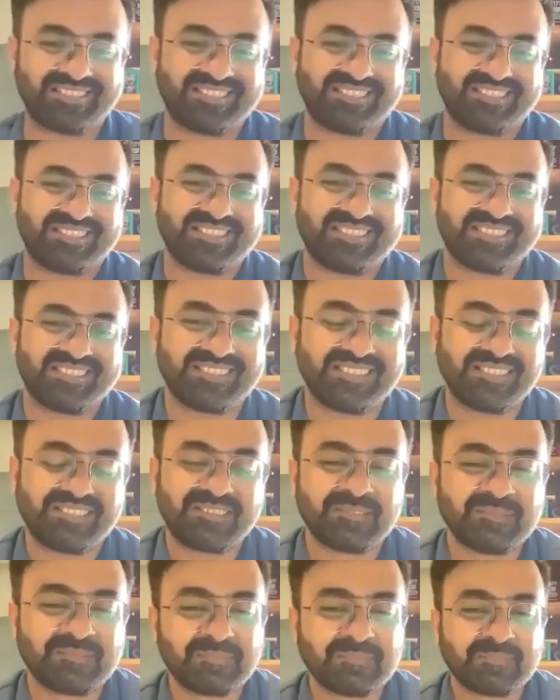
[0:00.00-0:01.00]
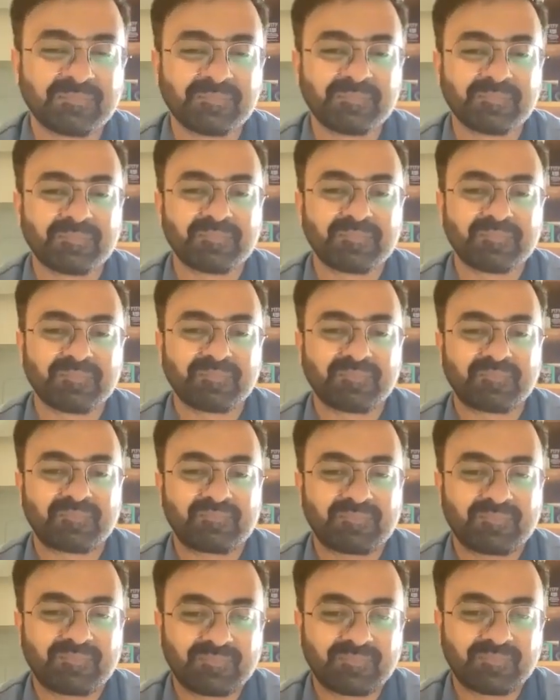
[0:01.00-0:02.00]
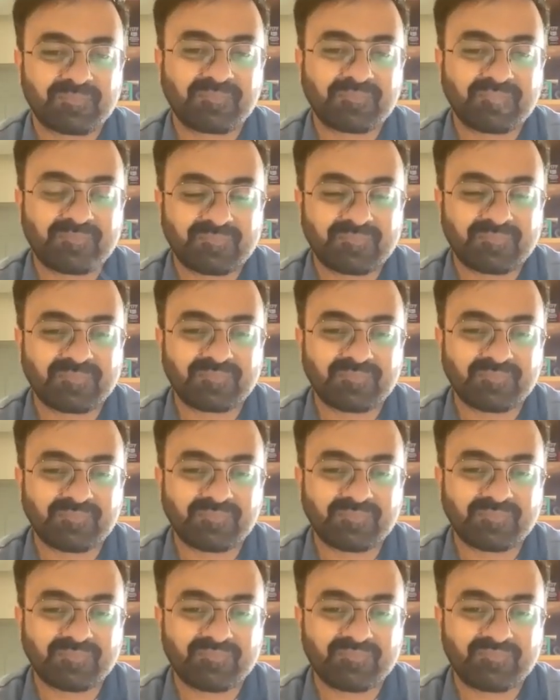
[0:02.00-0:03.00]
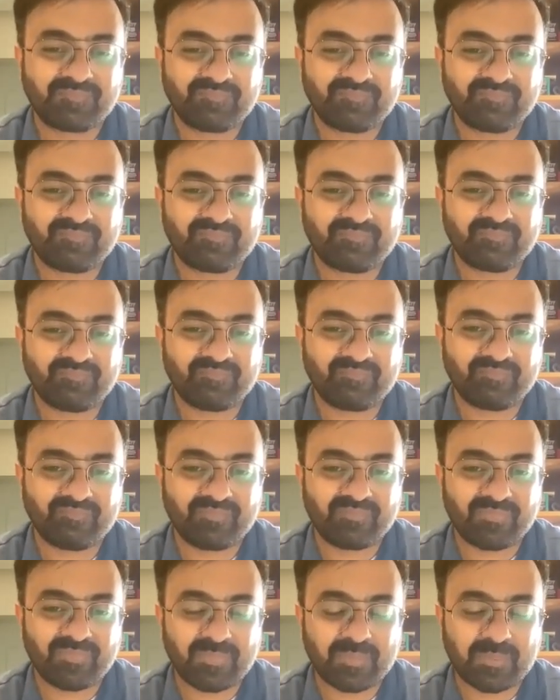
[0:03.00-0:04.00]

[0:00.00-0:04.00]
[no speech]